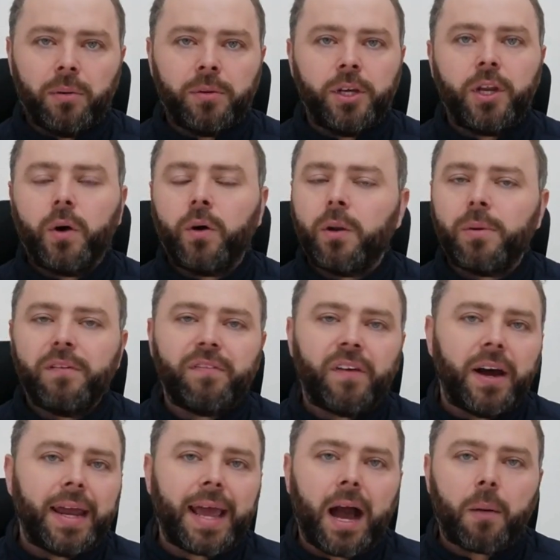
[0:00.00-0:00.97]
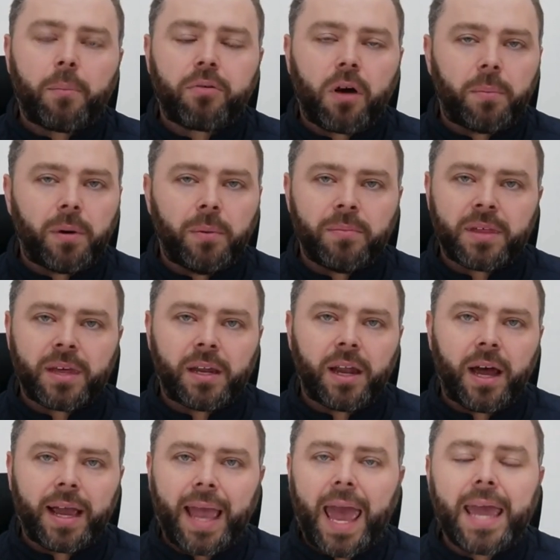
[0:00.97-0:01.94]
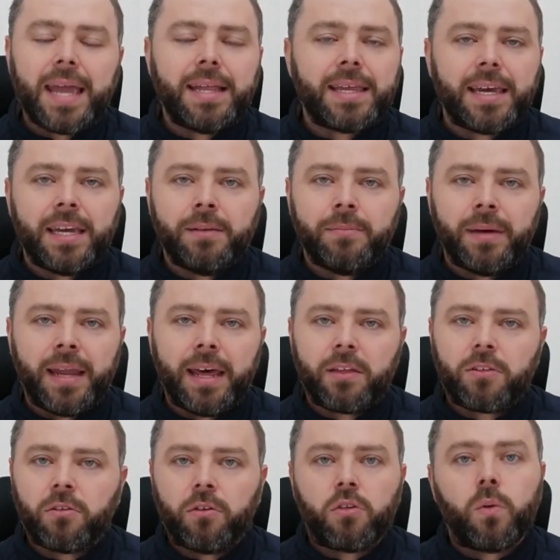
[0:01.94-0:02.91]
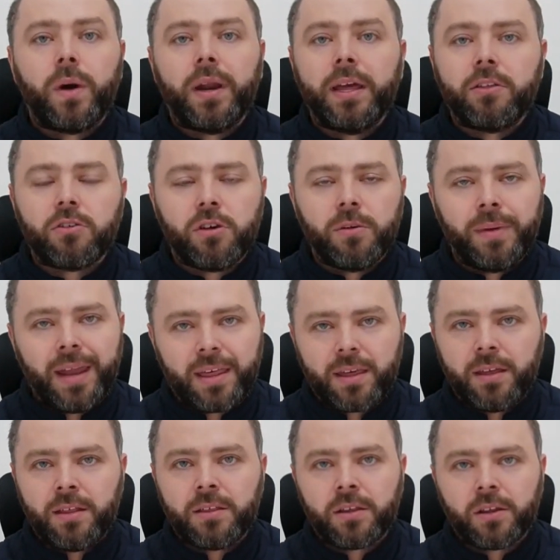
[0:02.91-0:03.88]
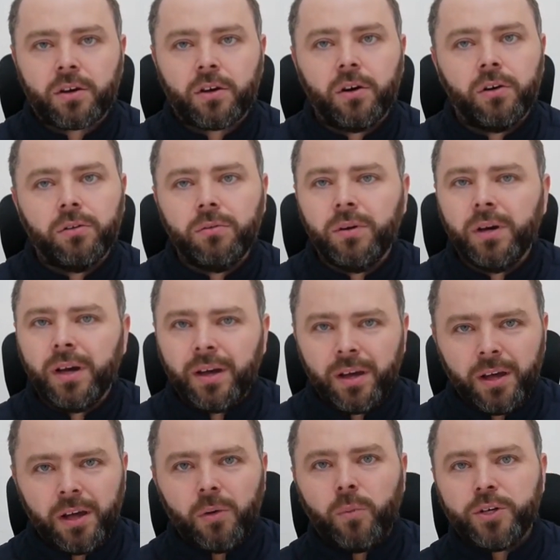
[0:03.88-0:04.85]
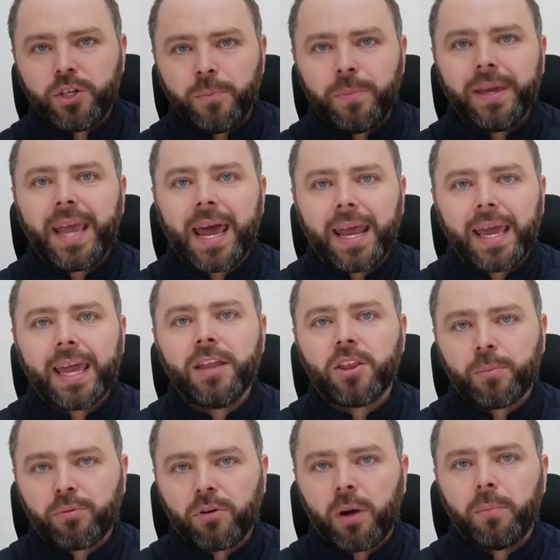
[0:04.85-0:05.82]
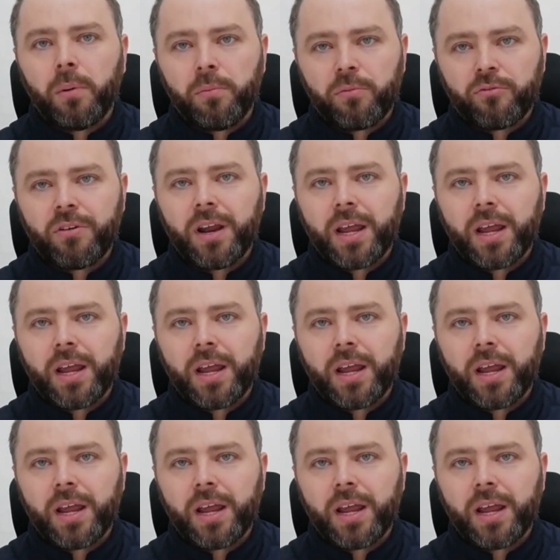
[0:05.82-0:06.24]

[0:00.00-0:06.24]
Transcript: You don't want to be finding out problems in like 18 minutes or 22 minutes into the call. We should be getting into problems really